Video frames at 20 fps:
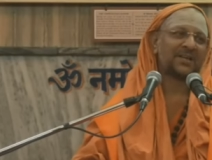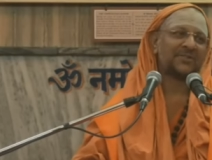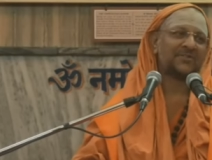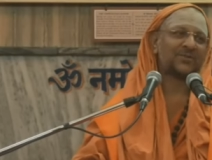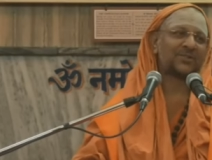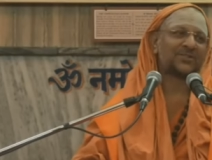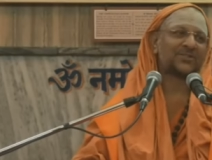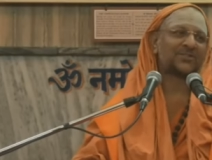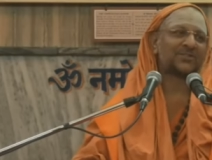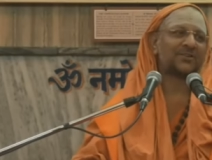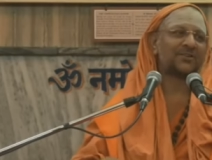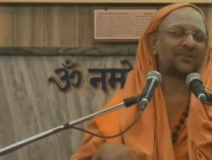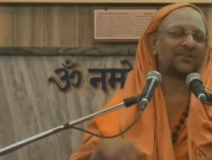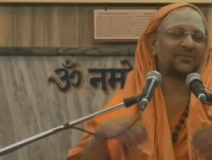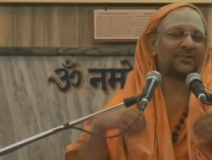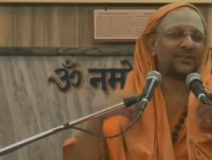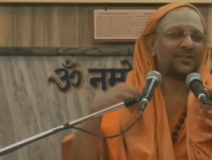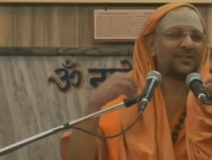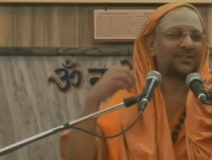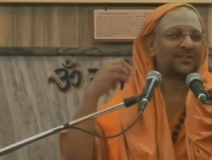He was
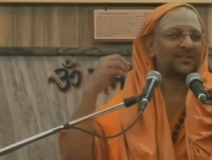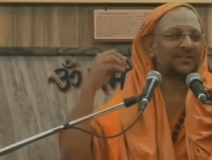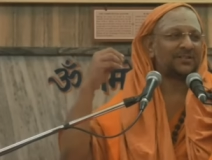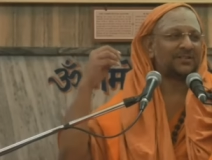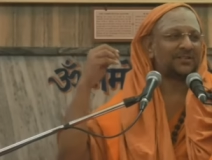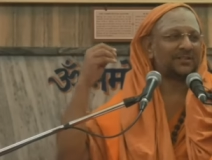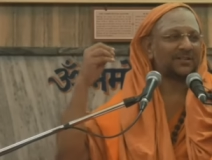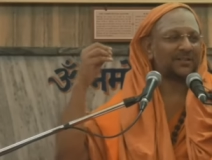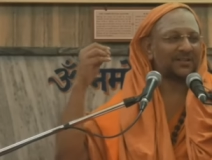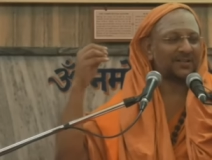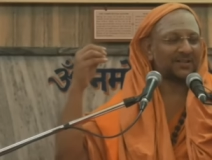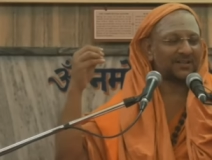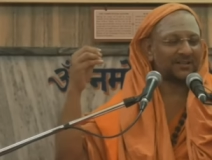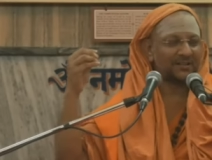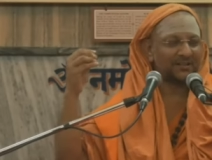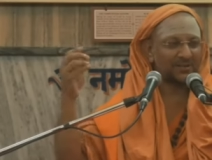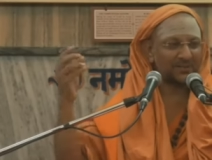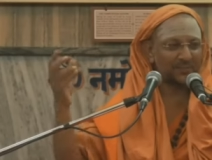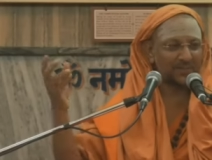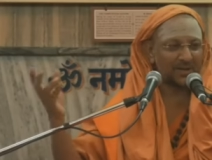serving
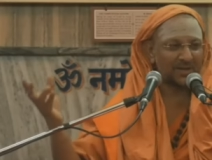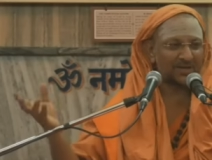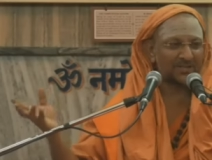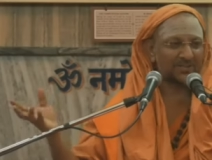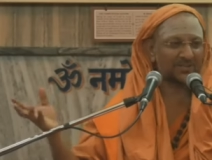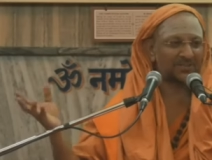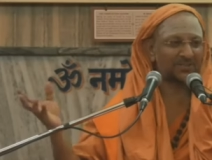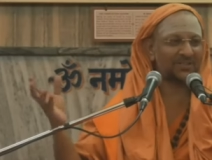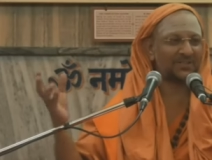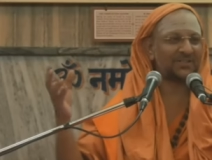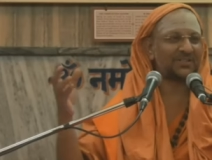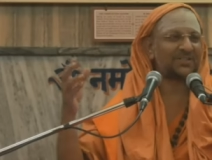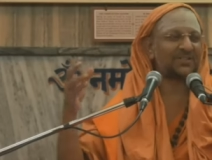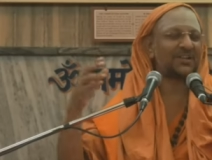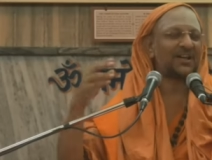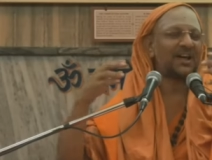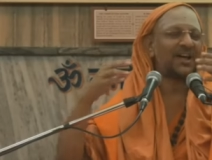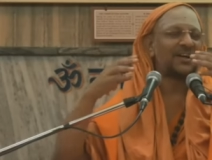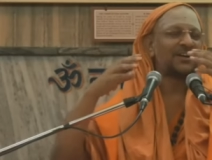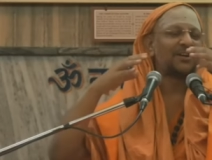the
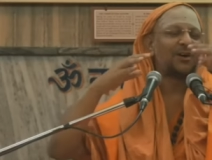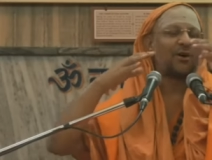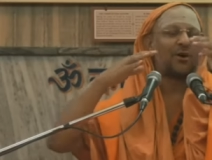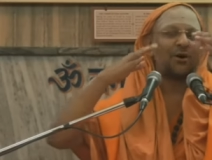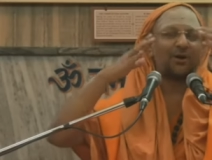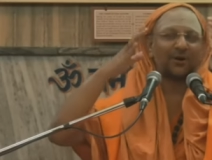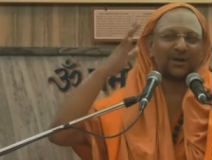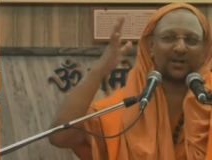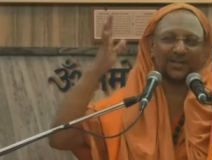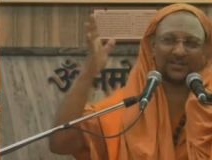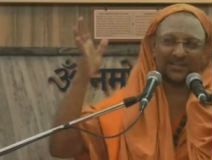Master and all